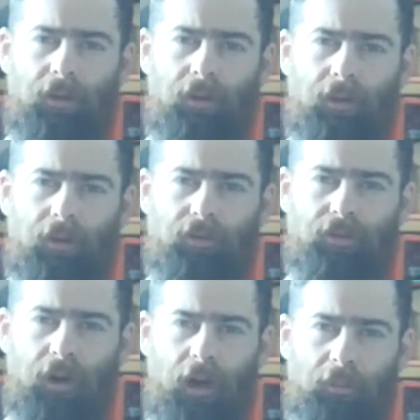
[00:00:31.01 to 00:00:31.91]
When I
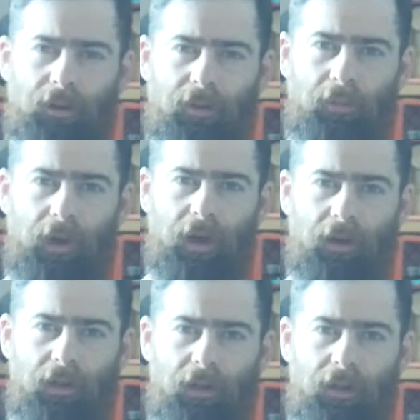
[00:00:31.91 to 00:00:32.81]
drop into the
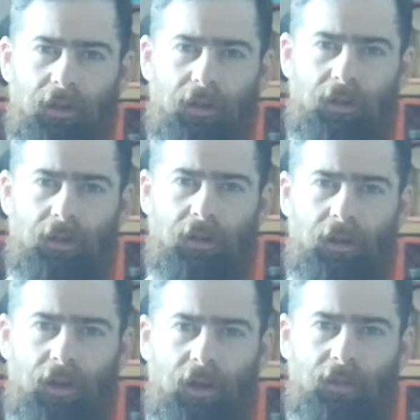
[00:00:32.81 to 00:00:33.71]
body
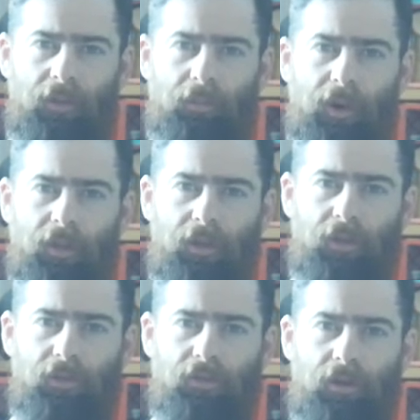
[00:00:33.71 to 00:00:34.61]
and the
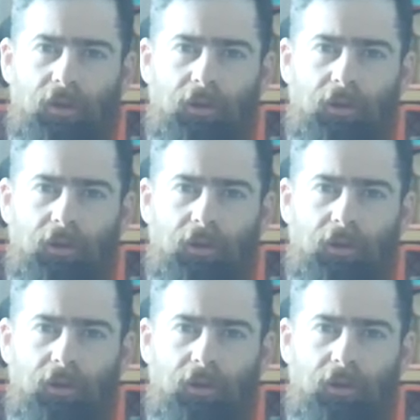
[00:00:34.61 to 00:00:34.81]
buzzings are so